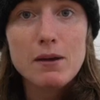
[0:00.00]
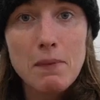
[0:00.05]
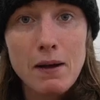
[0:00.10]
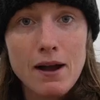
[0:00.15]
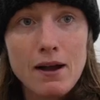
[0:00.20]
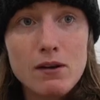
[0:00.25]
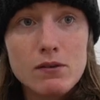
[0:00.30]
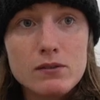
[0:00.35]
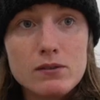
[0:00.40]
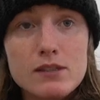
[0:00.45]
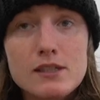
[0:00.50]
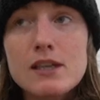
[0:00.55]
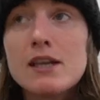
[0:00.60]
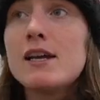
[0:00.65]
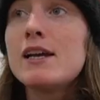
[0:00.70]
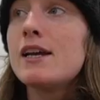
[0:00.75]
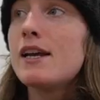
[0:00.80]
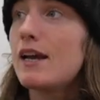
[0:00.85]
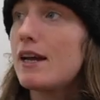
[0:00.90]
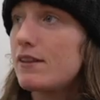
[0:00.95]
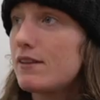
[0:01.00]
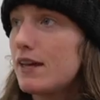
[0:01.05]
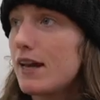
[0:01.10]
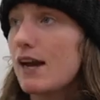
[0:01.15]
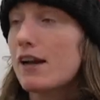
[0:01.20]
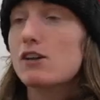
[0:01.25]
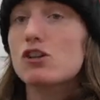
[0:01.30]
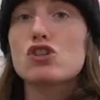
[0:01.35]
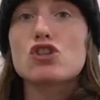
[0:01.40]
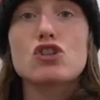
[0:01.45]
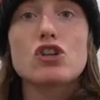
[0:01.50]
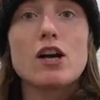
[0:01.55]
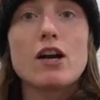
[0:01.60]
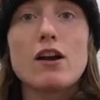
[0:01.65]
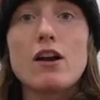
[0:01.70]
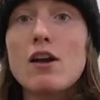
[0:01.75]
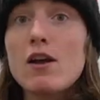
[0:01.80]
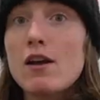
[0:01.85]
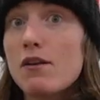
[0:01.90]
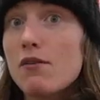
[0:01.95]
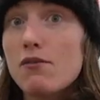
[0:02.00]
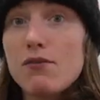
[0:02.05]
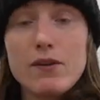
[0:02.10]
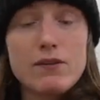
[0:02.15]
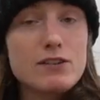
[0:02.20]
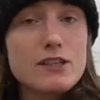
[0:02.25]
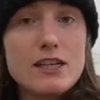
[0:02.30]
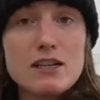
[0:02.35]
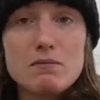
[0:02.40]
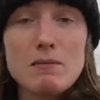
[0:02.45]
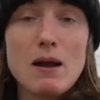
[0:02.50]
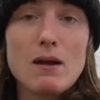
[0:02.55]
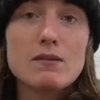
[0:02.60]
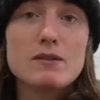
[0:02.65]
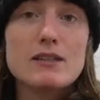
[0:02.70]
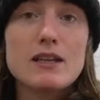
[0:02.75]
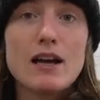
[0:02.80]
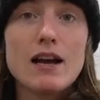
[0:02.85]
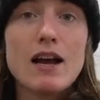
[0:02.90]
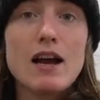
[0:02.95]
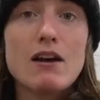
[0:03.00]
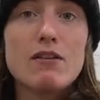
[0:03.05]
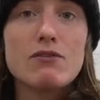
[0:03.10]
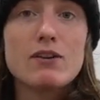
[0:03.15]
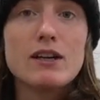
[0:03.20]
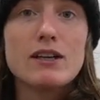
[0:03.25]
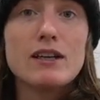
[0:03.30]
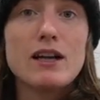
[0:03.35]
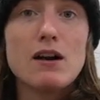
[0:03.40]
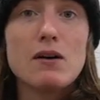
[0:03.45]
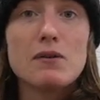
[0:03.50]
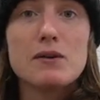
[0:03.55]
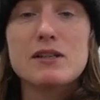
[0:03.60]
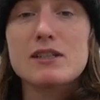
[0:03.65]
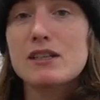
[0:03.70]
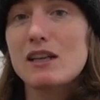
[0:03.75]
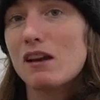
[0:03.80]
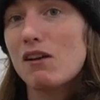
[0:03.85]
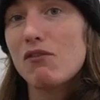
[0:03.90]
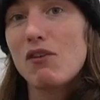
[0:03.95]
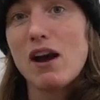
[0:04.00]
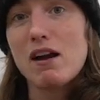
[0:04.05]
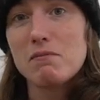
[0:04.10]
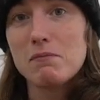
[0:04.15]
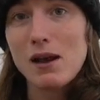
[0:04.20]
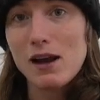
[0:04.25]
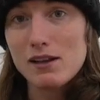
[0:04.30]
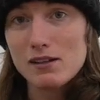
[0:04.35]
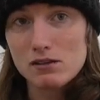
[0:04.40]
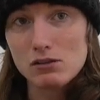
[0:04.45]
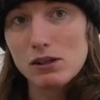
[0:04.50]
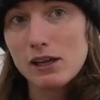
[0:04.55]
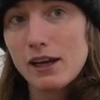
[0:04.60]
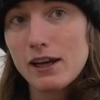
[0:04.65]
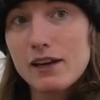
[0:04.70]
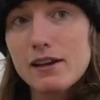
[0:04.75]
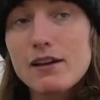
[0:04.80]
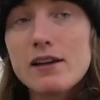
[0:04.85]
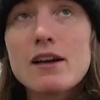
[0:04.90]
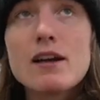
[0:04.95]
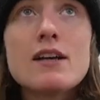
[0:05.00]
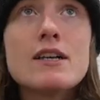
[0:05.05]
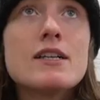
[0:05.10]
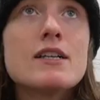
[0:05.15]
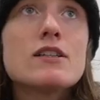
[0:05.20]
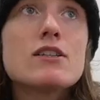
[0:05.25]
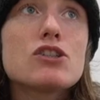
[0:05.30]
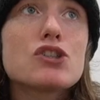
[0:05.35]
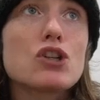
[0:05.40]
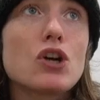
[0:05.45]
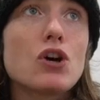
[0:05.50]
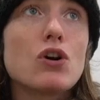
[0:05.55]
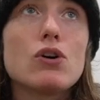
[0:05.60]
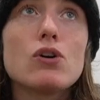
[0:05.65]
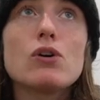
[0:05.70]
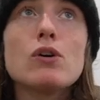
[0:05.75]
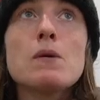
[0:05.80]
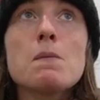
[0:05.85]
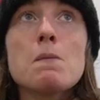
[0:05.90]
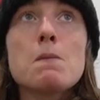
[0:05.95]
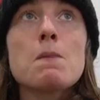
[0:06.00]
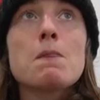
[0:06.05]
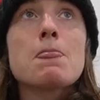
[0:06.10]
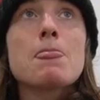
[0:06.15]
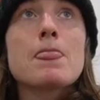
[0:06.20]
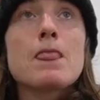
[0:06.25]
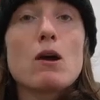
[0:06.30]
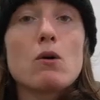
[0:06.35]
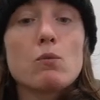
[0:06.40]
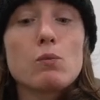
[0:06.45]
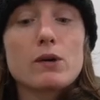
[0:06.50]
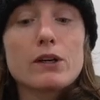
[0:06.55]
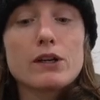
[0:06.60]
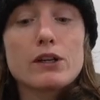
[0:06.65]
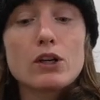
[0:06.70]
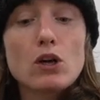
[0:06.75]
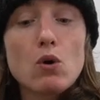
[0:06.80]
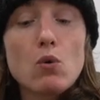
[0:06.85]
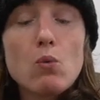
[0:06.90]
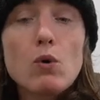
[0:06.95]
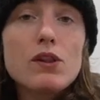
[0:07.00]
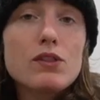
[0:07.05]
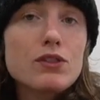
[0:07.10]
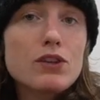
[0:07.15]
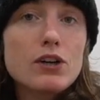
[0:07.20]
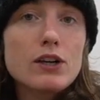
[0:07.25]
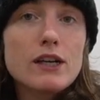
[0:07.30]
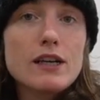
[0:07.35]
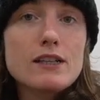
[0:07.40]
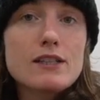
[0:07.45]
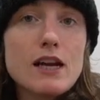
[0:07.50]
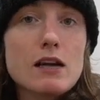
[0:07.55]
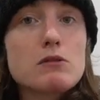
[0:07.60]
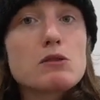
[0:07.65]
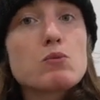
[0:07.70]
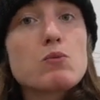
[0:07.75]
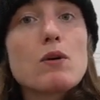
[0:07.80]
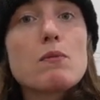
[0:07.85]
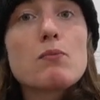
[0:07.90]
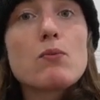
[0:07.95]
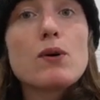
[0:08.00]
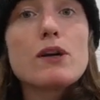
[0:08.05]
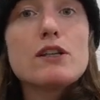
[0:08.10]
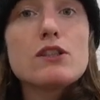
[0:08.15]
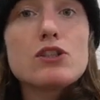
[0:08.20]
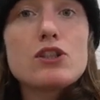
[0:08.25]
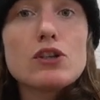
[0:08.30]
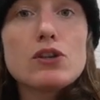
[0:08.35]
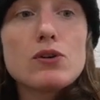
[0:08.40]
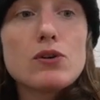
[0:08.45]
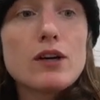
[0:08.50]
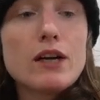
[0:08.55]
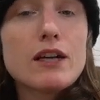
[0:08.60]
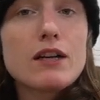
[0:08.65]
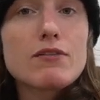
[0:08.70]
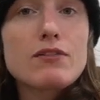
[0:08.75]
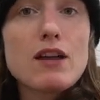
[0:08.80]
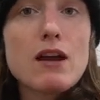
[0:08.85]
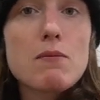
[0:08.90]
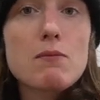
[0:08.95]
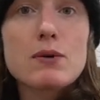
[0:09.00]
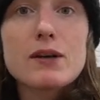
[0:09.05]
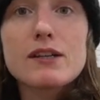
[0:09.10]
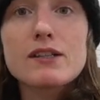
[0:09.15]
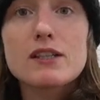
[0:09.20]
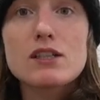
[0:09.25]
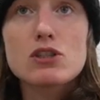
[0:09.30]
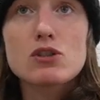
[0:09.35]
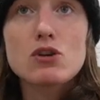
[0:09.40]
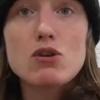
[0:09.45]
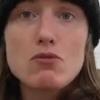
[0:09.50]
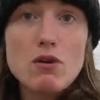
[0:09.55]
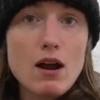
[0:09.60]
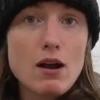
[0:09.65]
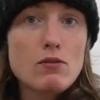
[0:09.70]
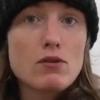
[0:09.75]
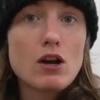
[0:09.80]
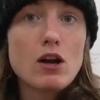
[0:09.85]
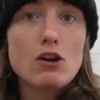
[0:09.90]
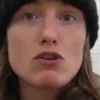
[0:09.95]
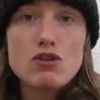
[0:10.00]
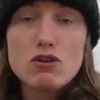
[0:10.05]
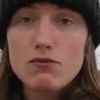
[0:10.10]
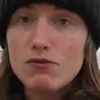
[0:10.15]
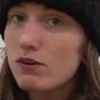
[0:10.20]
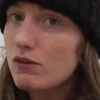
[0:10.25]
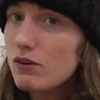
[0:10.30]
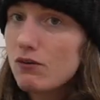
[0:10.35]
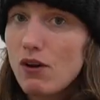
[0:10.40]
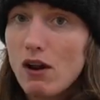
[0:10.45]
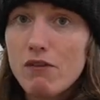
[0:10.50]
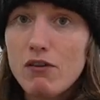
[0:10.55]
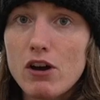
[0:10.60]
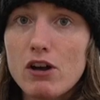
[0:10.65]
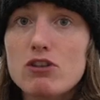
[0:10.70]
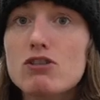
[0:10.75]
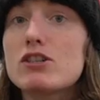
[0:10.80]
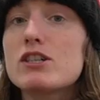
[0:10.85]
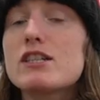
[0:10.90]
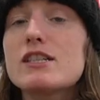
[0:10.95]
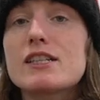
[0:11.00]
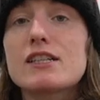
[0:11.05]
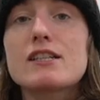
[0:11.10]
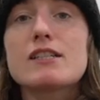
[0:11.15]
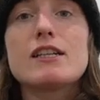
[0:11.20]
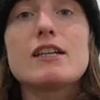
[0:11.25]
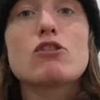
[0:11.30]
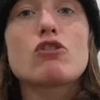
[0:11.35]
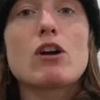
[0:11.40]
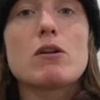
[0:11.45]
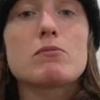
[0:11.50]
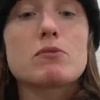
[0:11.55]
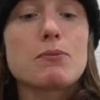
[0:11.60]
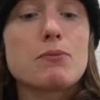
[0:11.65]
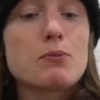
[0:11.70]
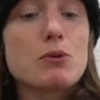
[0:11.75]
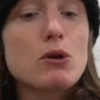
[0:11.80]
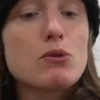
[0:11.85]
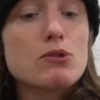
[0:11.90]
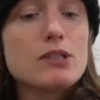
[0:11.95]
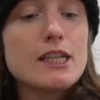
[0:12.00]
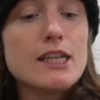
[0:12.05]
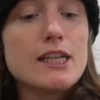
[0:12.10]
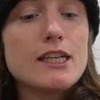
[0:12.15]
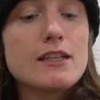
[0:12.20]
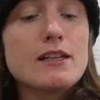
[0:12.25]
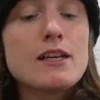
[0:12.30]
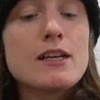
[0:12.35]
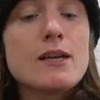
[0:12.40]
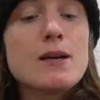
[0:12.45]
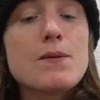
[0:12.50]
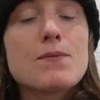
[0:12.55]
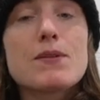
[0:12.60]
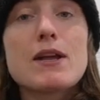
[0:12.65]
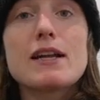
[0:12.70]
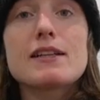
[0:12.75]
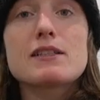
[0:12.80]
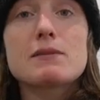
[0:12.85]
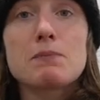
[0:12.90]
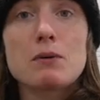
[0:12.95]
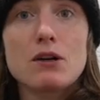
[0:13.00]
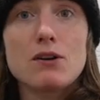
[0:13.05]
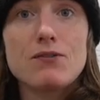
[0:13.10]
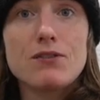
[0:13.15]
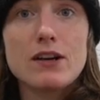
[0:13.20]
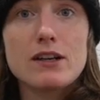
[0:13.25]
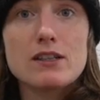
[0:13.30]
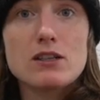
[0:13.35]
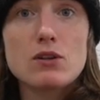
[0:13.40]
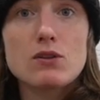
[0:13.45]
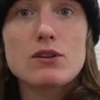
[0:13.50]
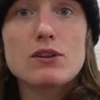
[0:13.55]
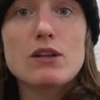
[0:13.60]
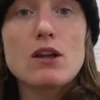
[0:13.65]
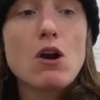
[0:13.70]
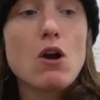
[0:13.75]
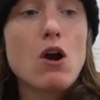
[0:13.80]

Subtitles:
pounds and the extra 15 pounds I have right now is like fat mass, okay? So we're gonna go 130 times 1.2. And if that brings us to around 155, 160 grams of protein, that's perfect. So